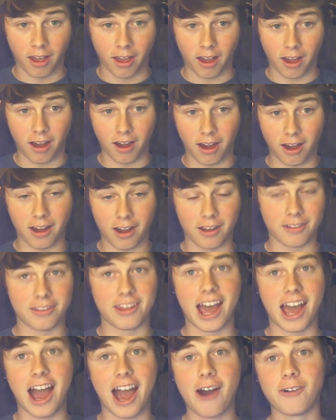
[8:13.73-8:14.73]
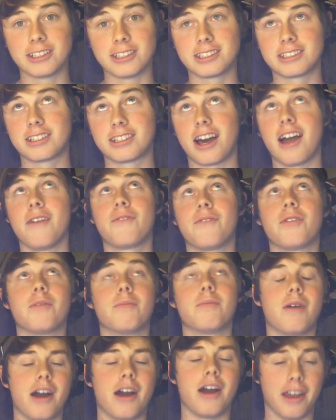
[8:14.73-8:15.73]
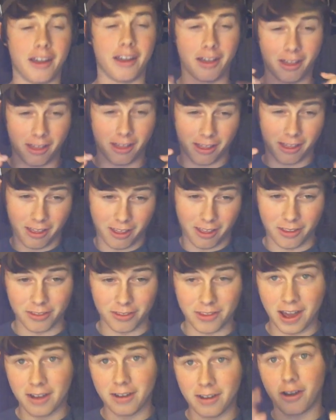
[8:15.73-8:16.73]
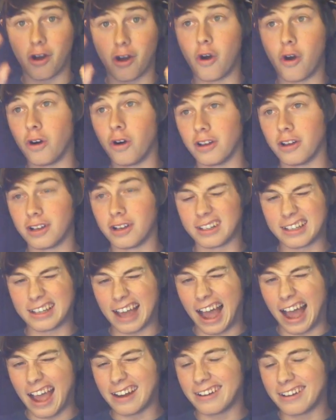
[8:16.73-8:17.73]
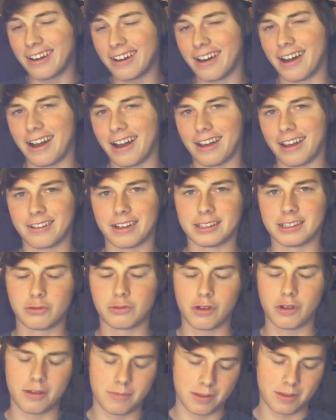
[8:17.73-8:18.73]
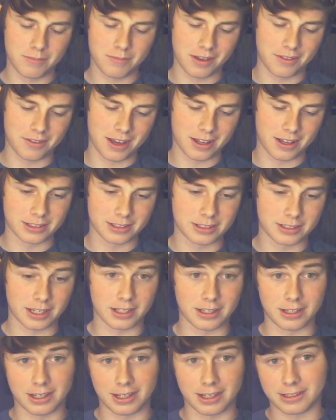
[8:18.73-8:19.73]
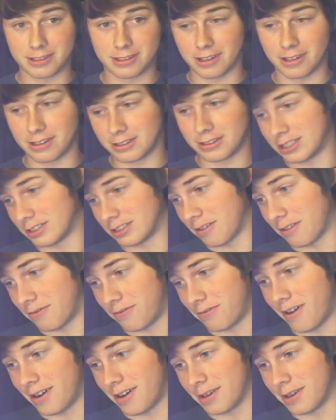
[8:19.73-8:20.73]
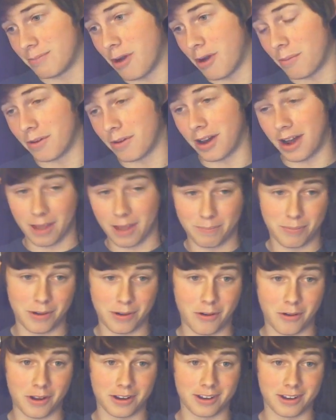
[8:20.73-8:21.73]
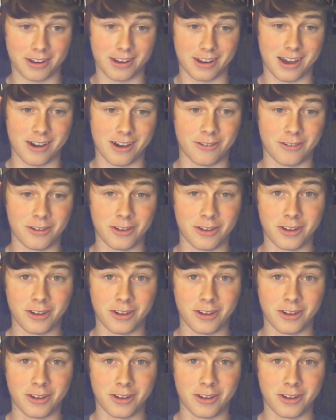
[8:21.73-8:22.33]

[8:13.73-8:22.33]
Now it's time for my not kind of highlights. What I mean by that, it's just a funny moment I pointed out